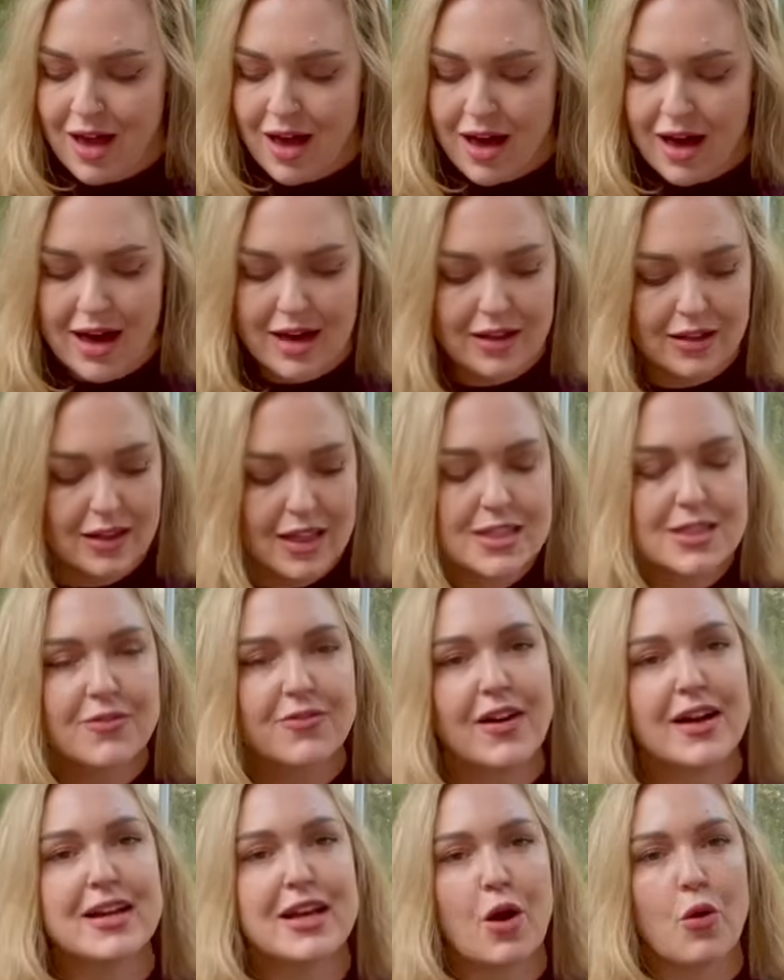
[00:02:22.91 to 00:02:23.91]
And let's
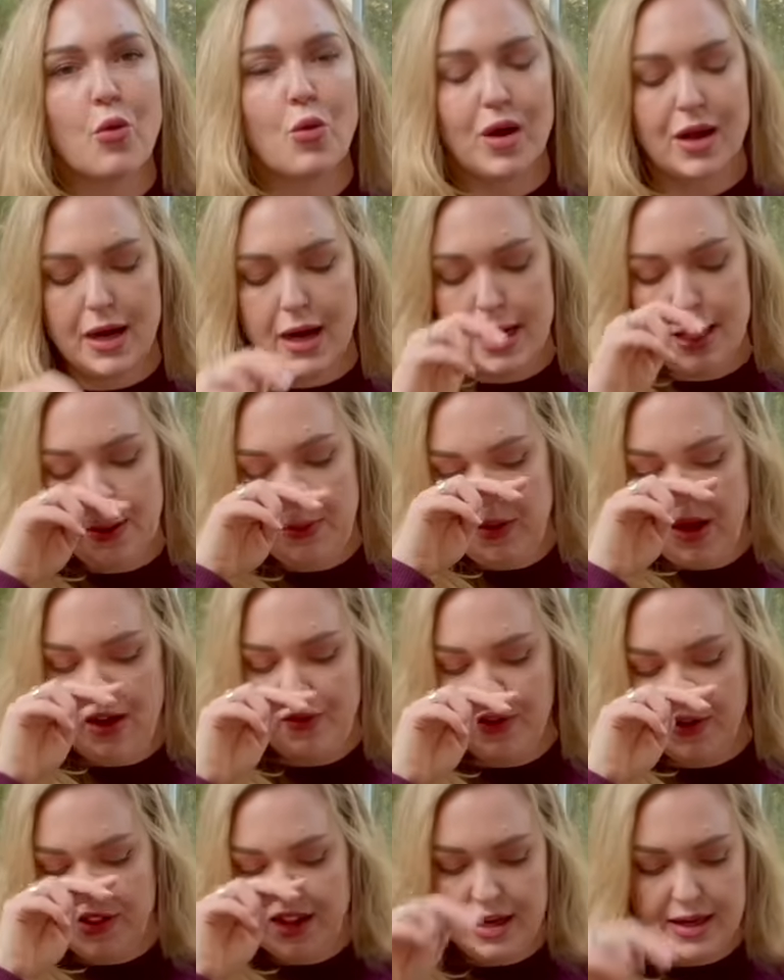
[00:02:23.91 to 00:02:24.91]
find out what kind of
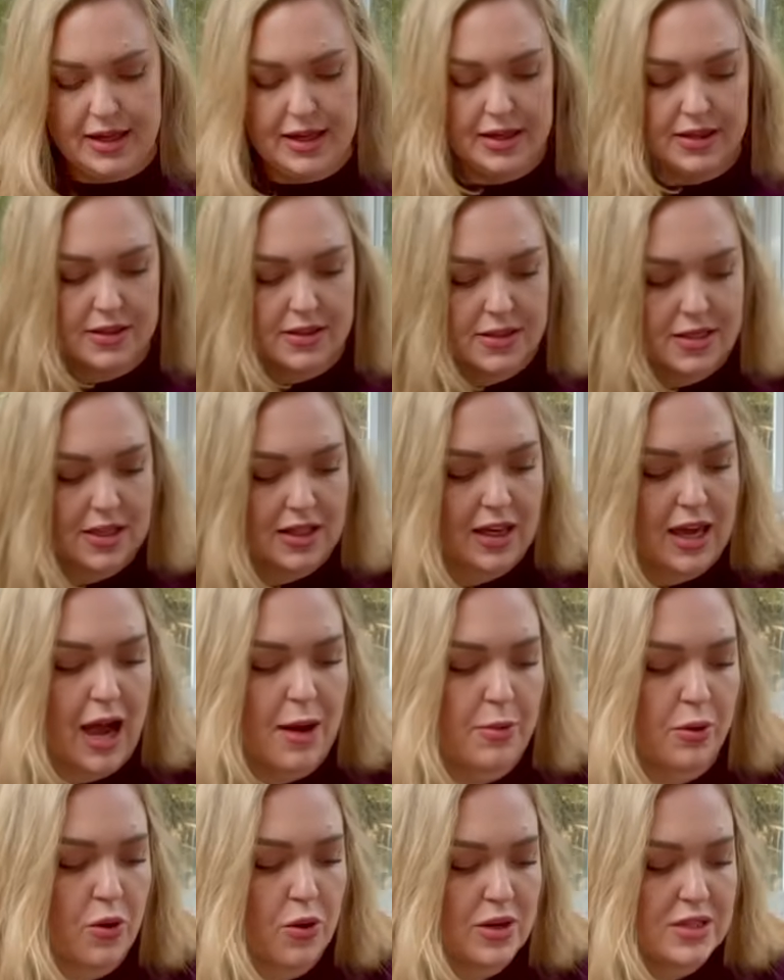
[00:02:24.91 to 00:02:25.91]
offer that is to the
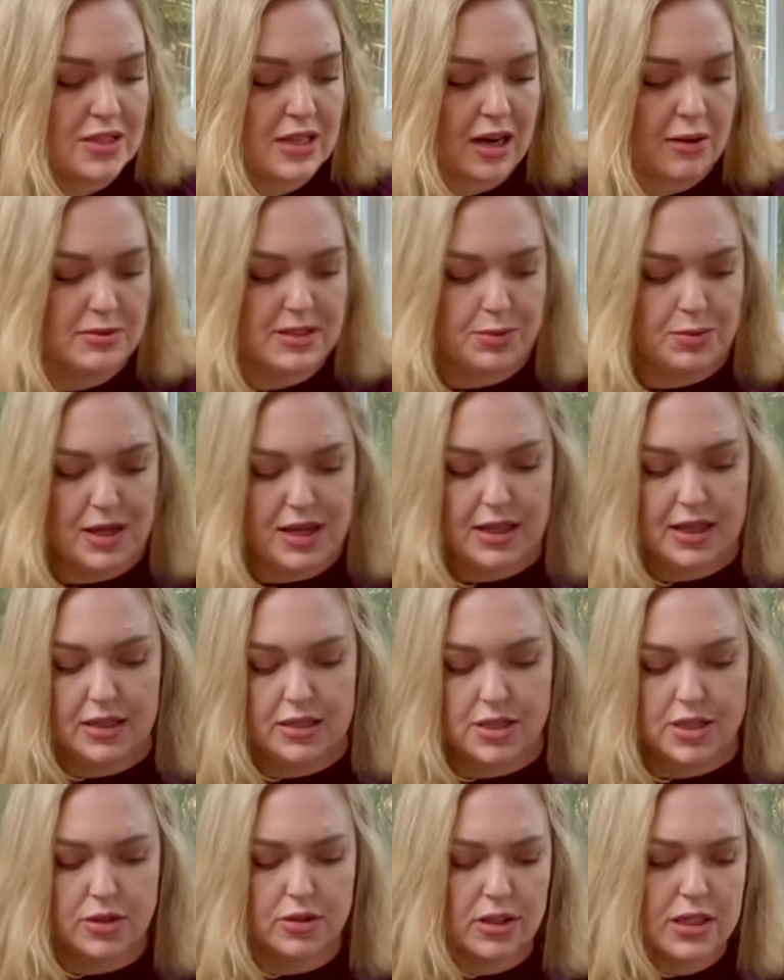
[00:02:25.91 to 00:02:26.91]
Capricorns that I'm speaking
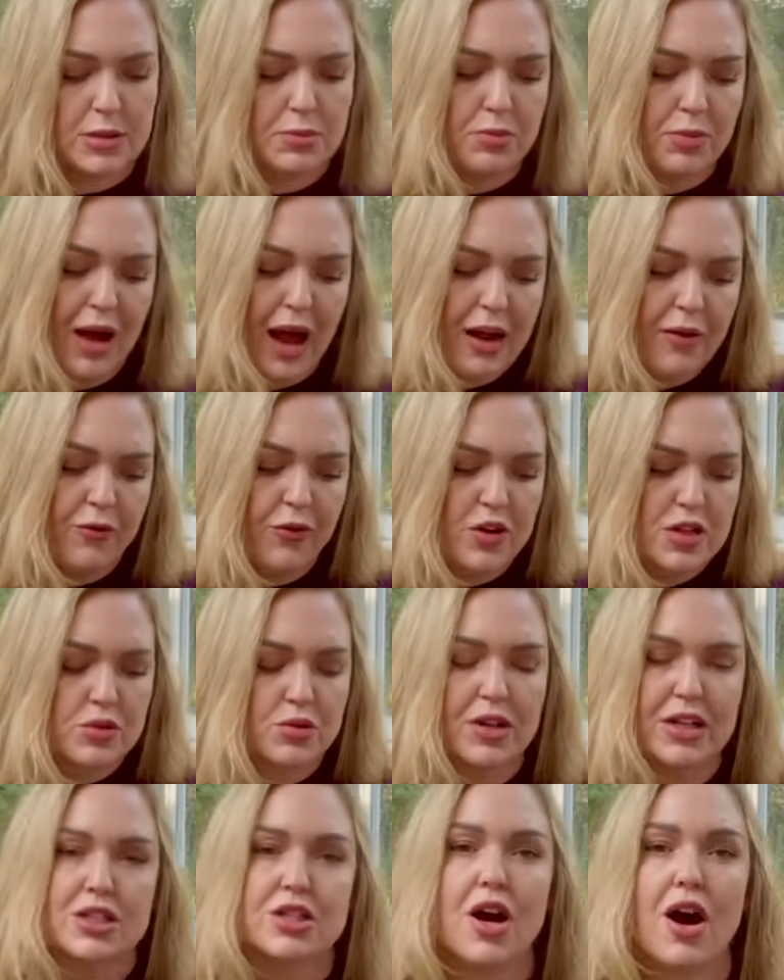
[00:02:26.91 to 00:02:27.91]
to. But I first
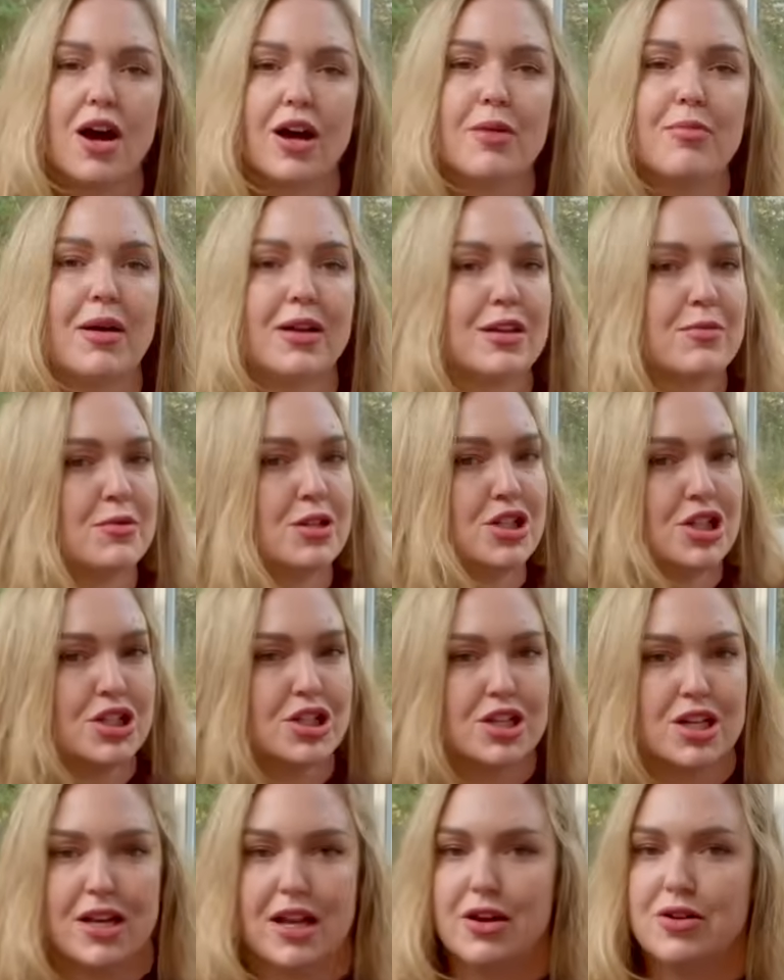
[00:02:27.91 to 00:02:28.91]
want to talk about the
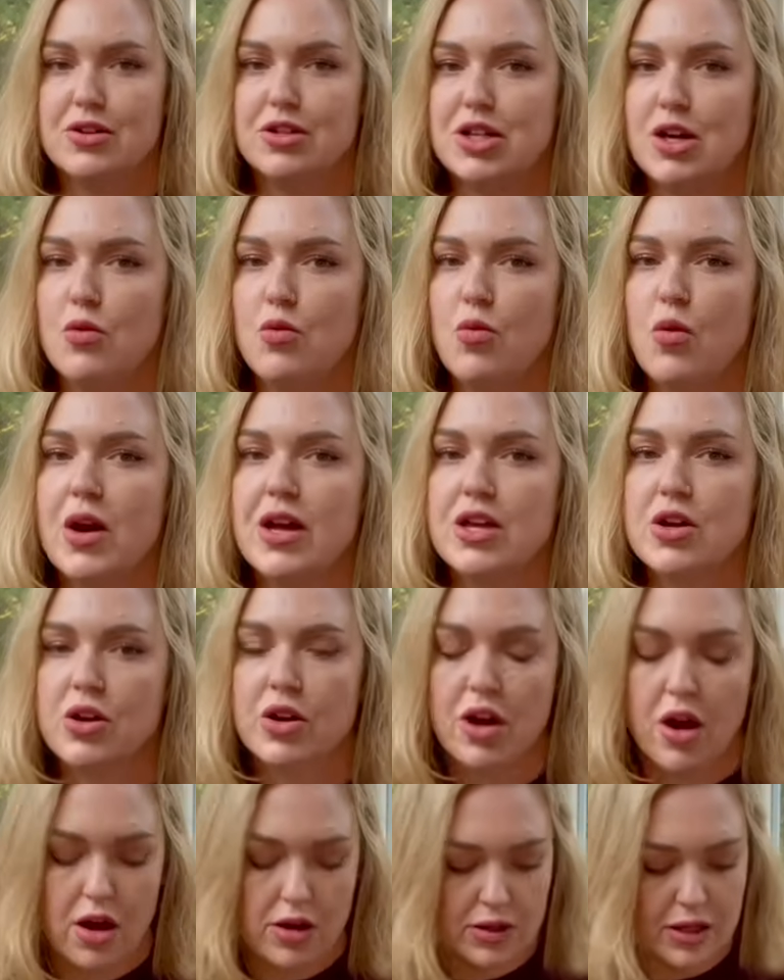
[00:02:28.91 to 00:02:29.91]
Magician energy, what you're
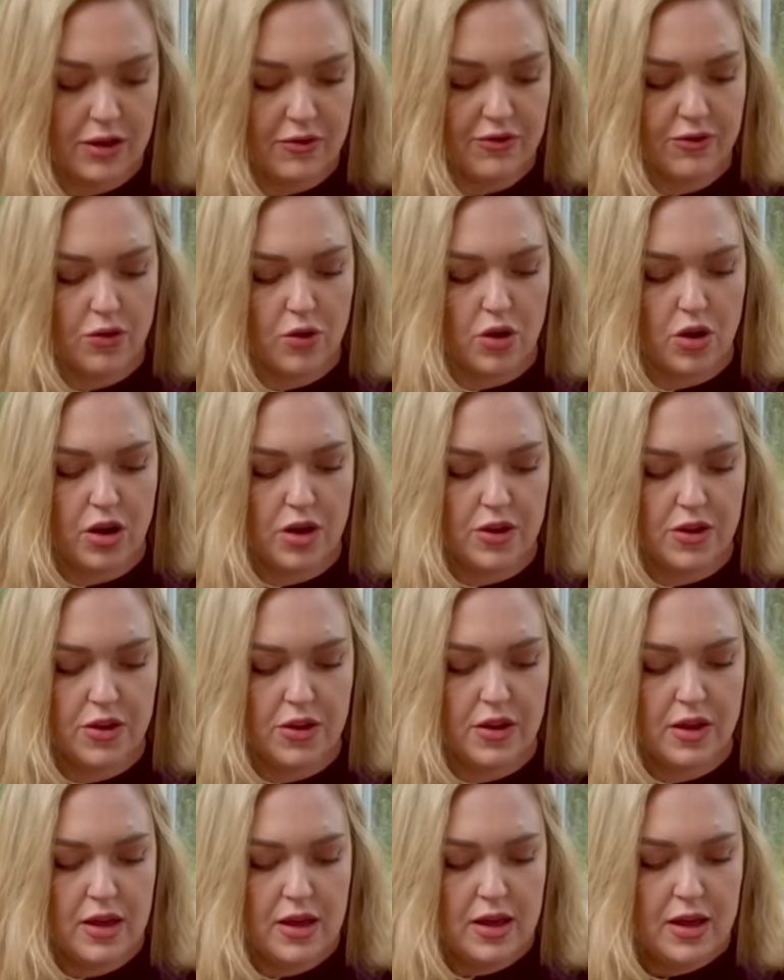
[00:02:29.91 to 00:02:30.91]
calling forth.
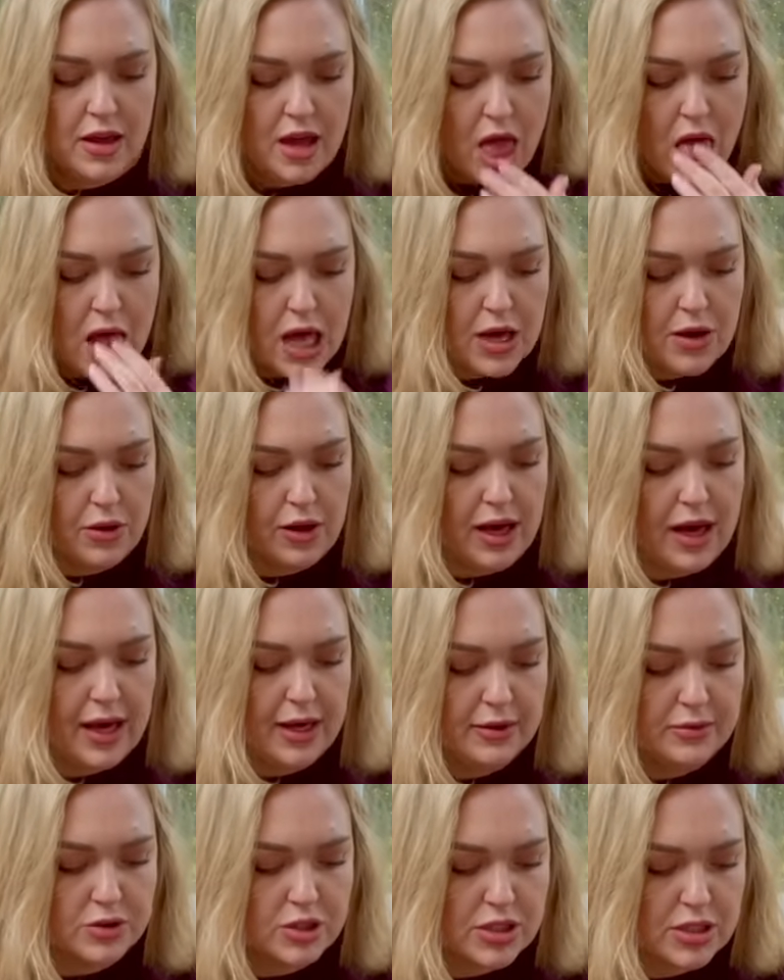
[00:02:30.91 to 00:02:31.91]

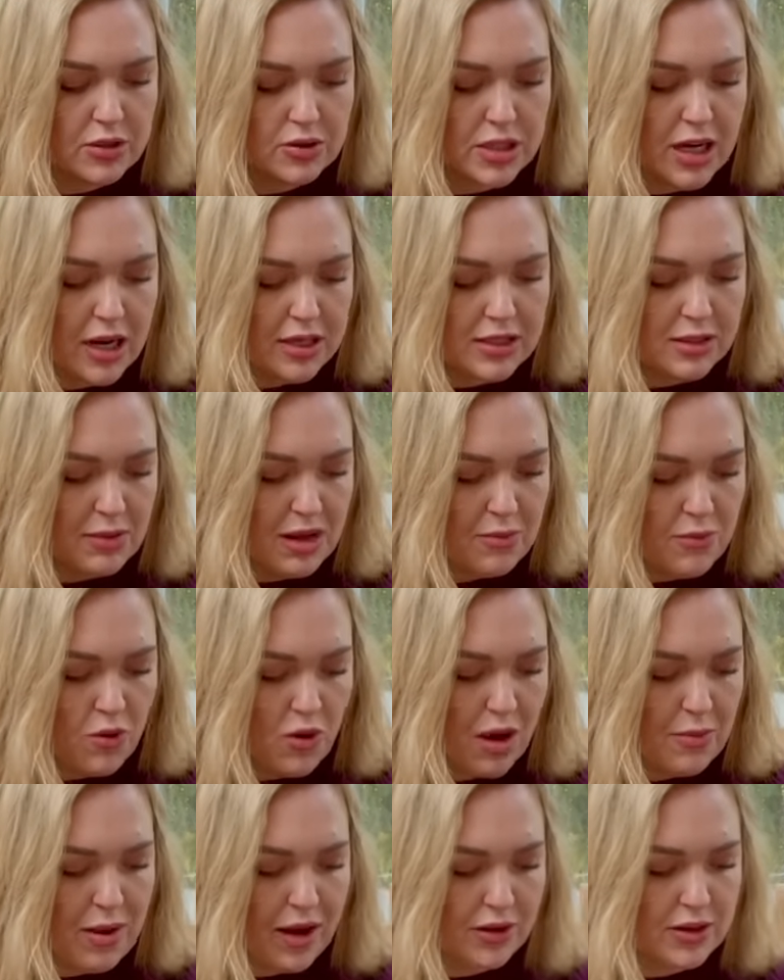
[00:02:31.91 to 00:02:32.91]
Okay, so talk to me
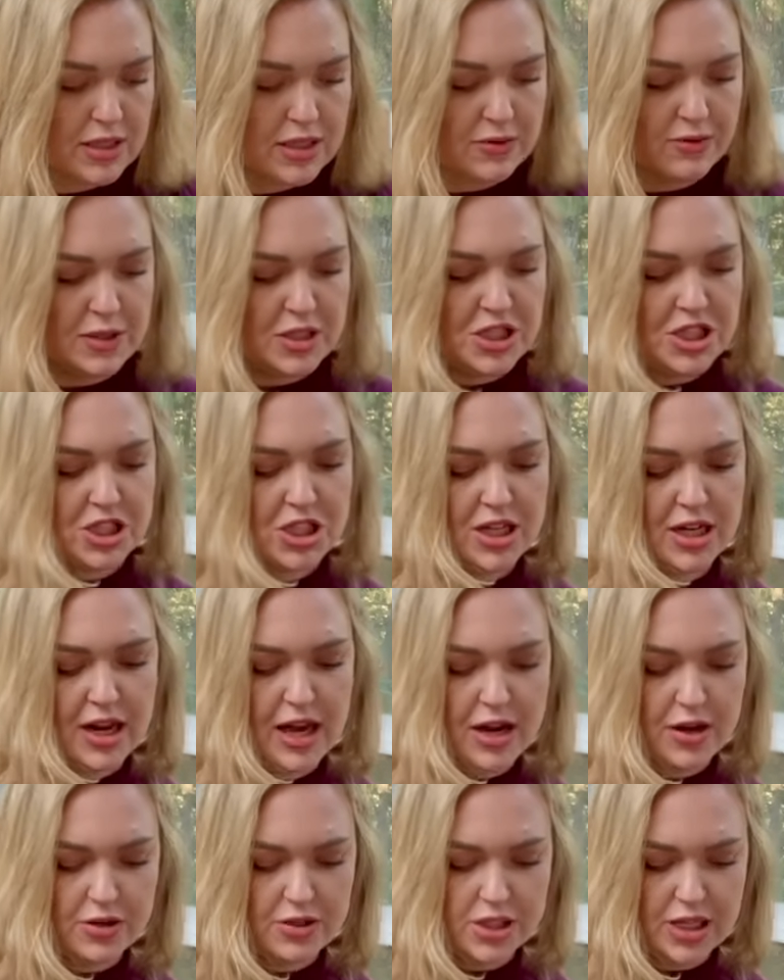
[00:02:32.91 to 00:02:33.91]
more about this Magician
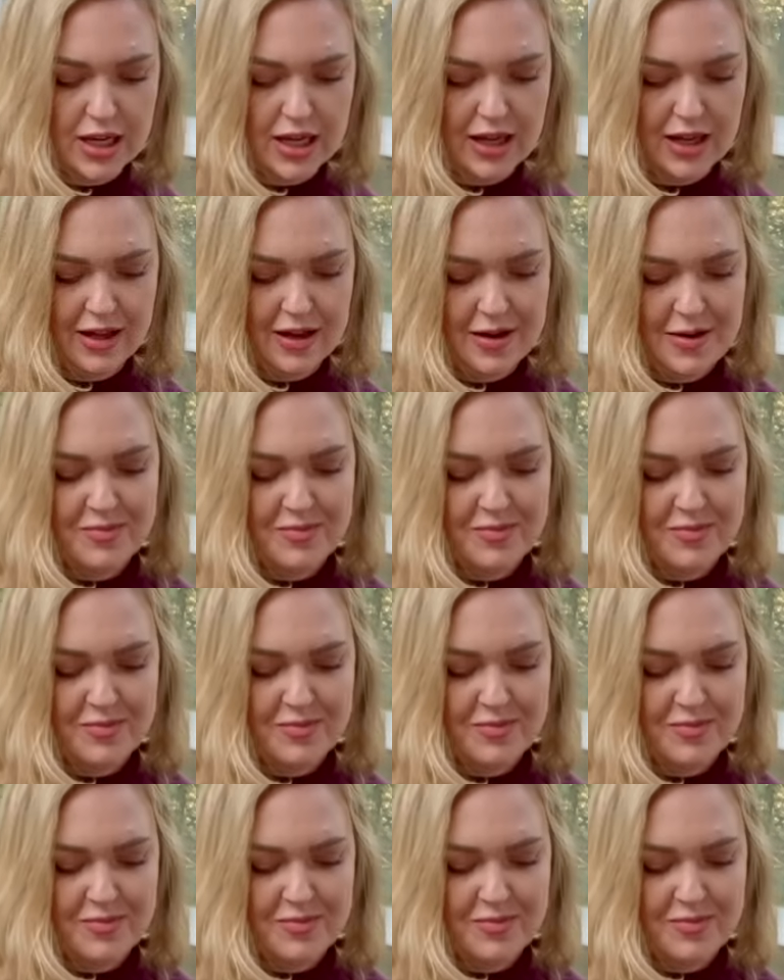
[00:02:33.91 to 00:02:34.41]
energy.